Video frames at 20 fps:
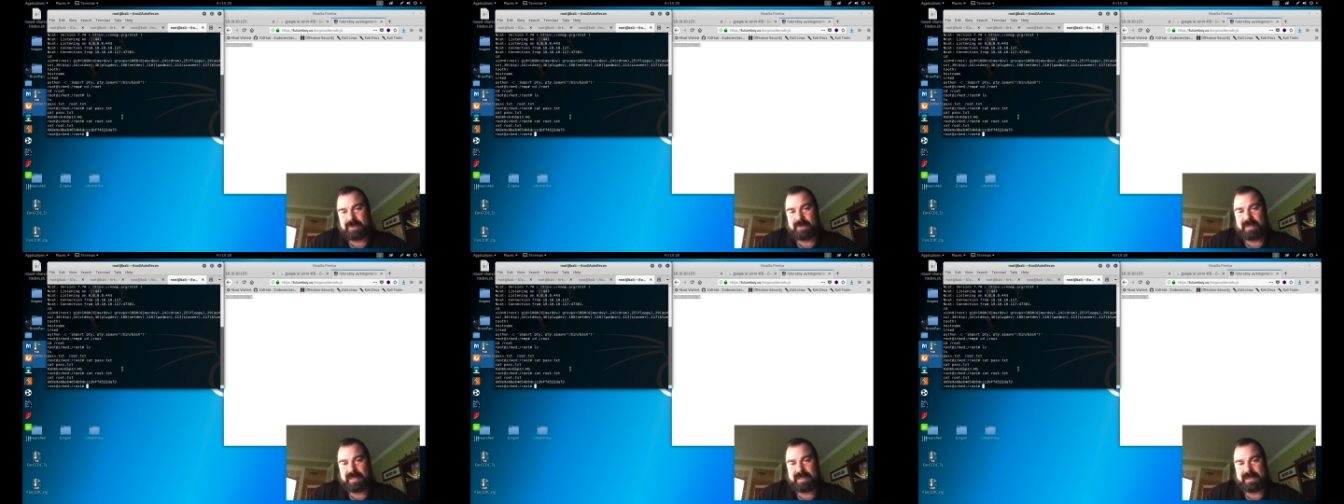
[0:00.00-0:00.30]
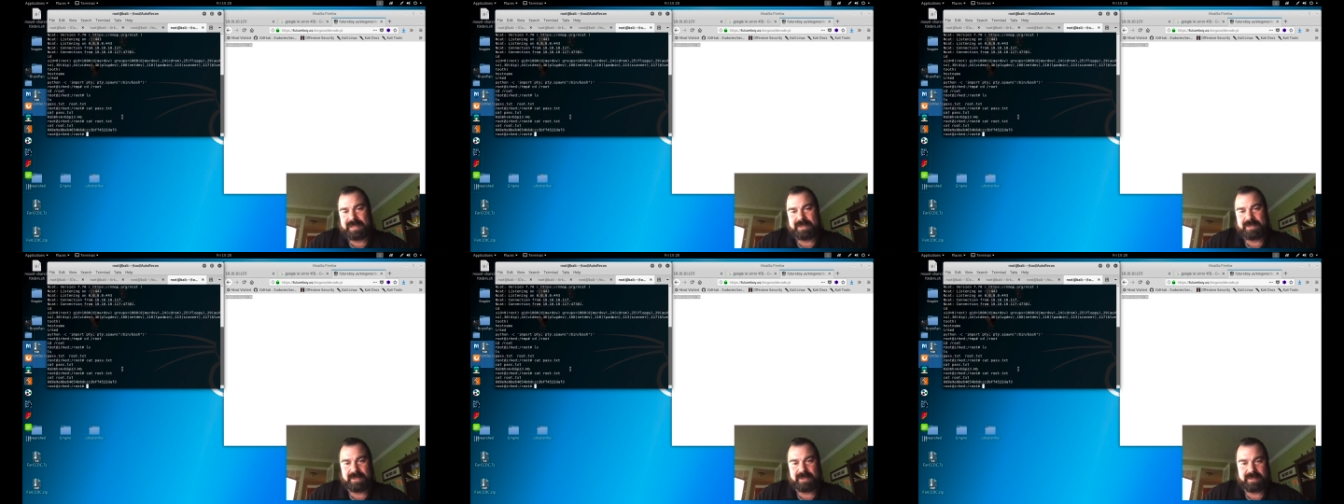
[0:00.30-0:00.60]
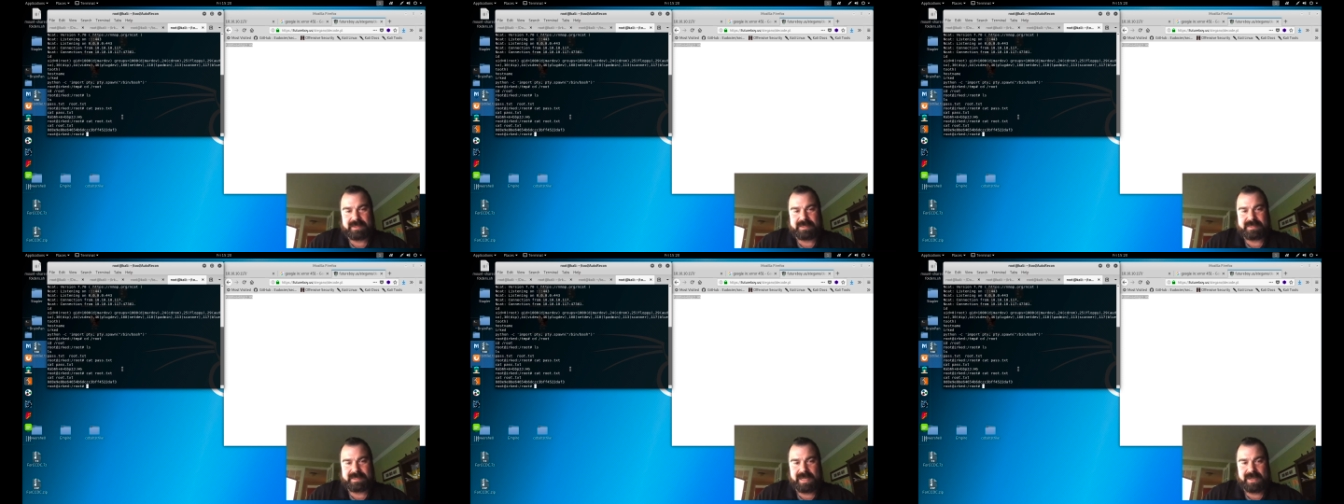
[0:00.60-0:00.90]
cool that they took
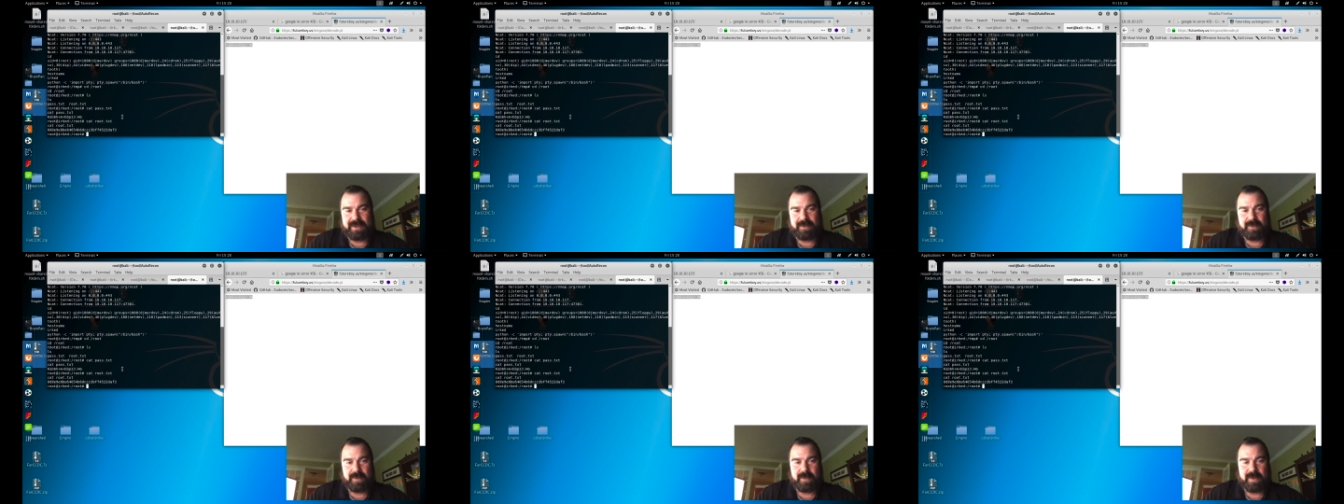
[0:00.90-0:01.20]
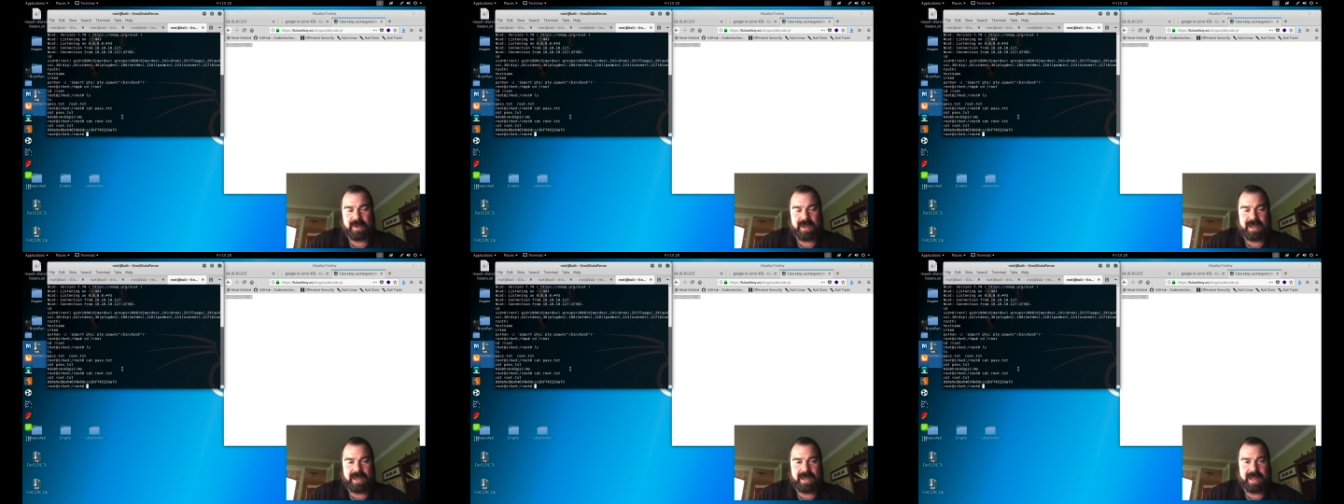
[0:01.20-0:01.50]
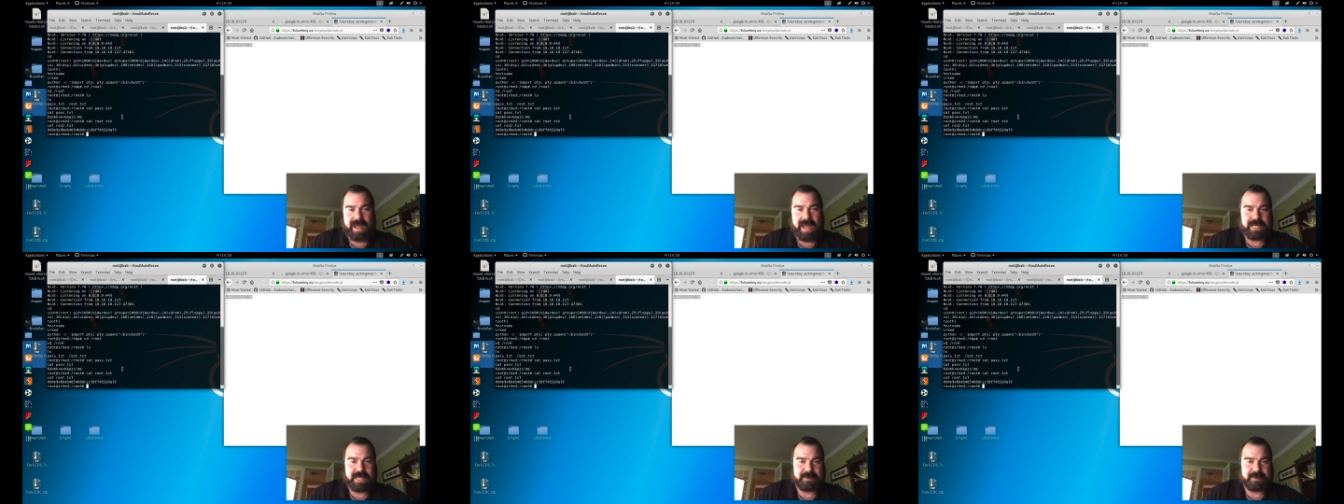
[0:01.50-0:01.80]
the stego
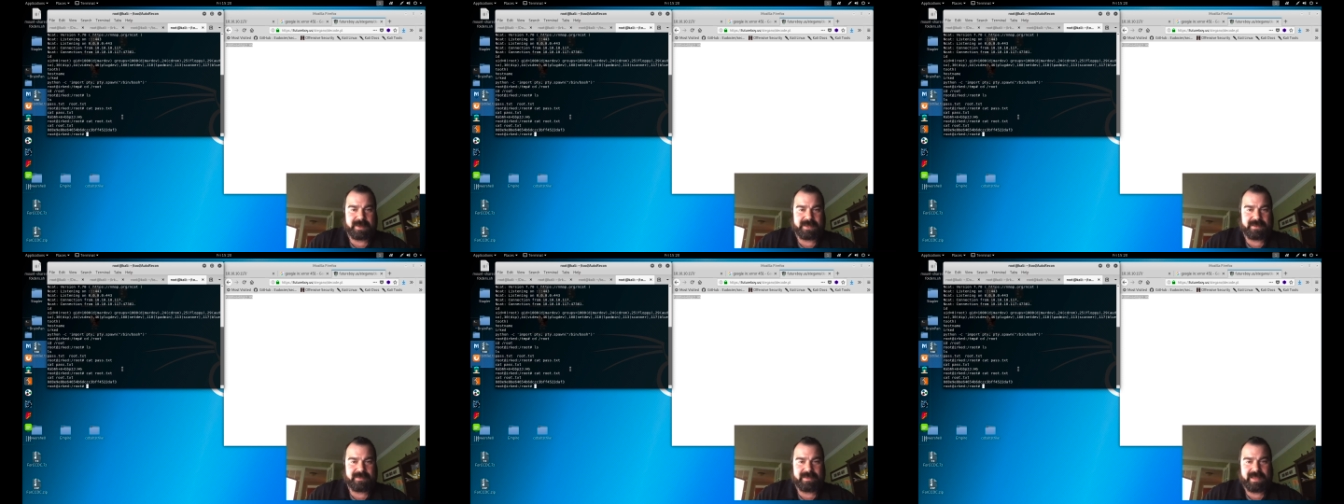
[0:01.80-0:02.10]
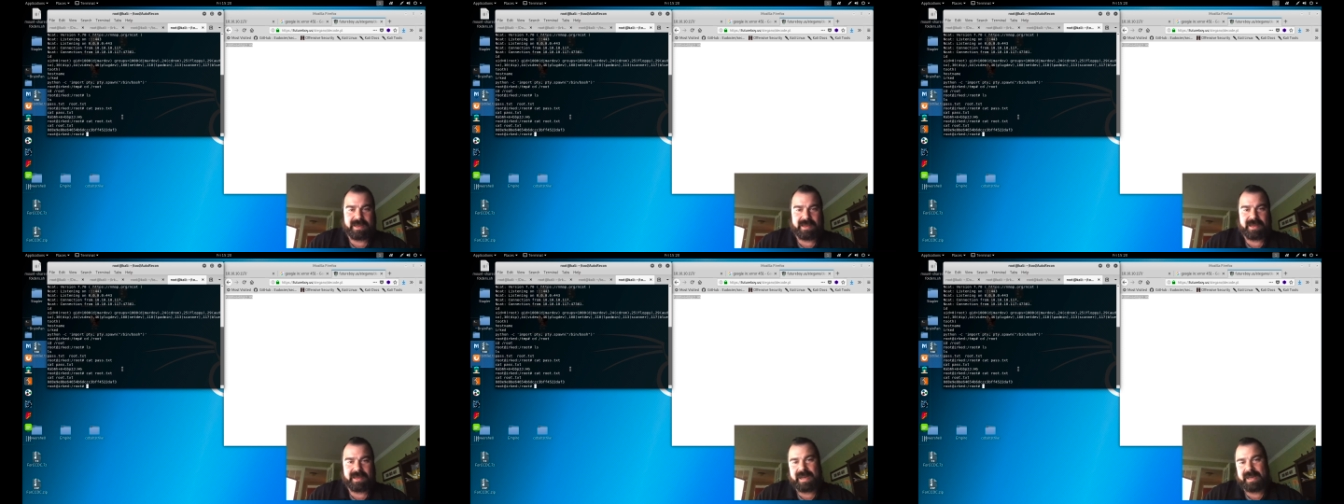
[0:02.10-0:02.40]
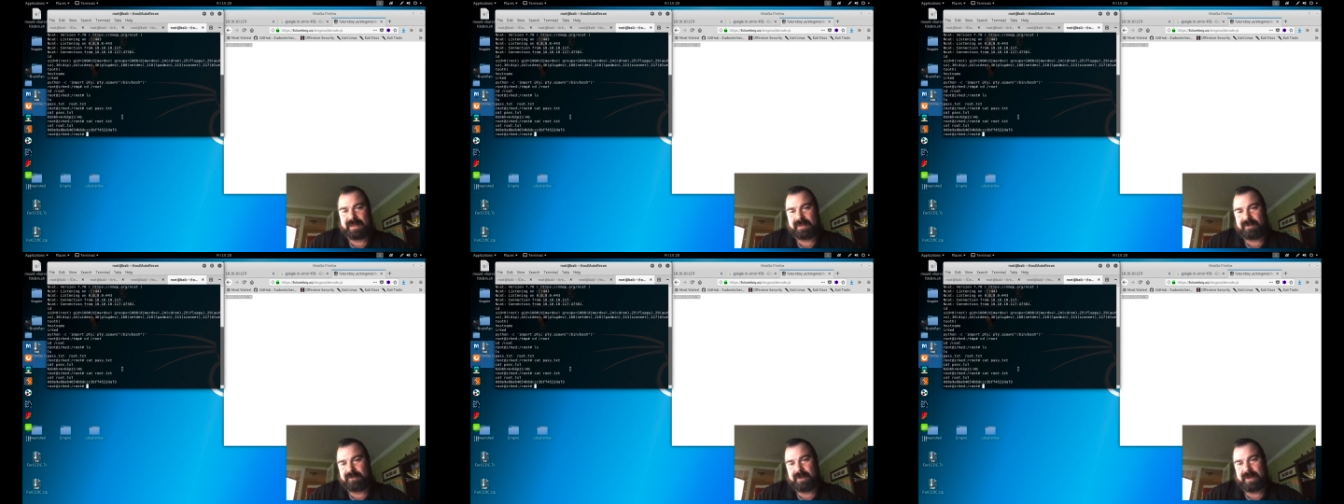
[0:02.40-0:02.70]
aspect of that and
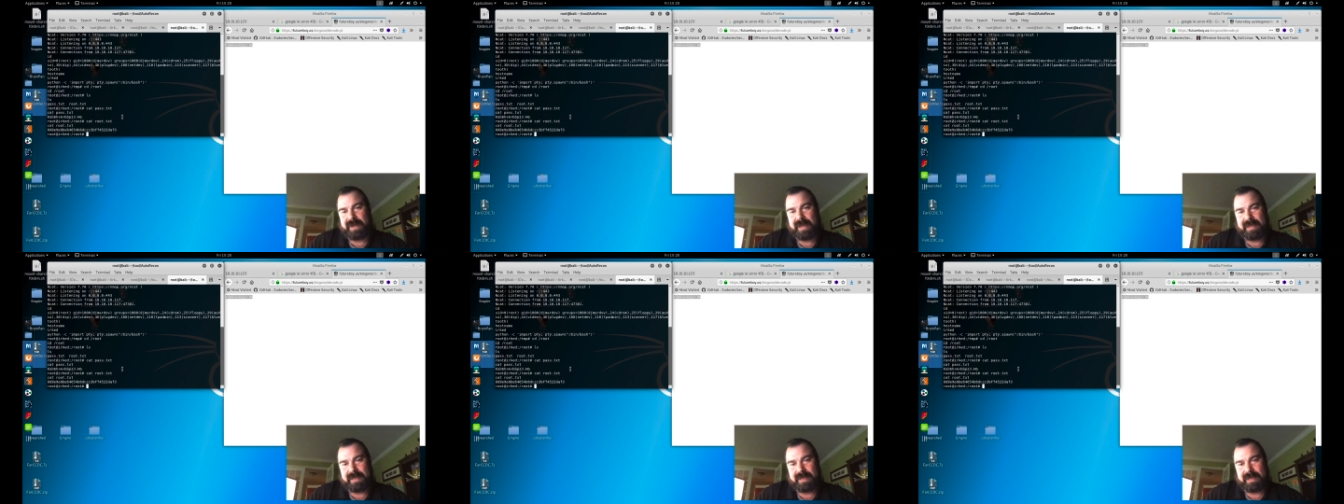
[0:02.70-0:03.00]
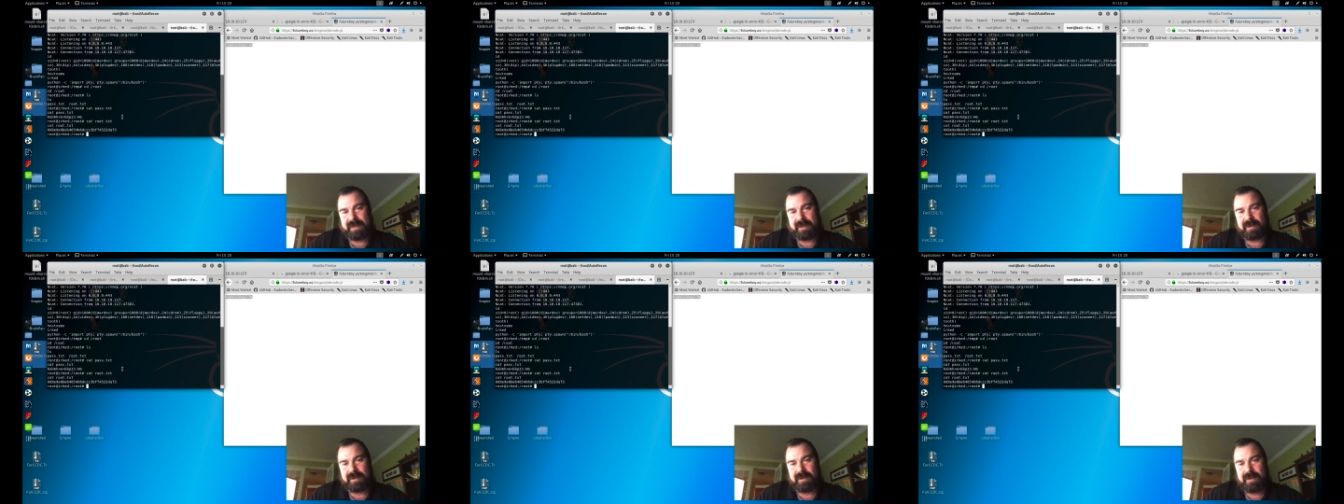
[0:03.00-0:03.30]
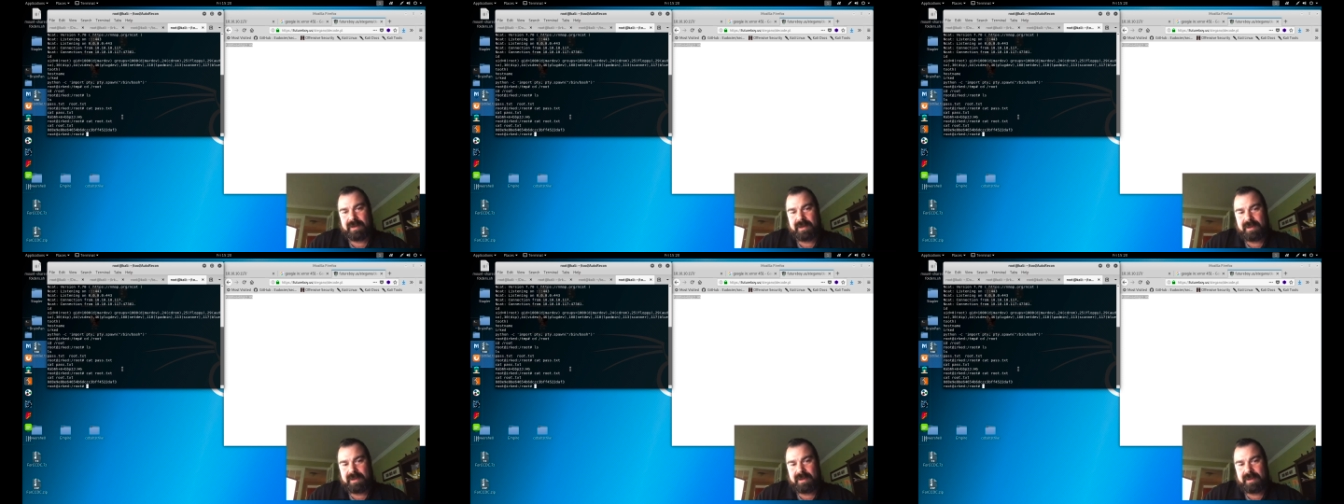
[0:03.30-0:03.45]
kind of threw it in here.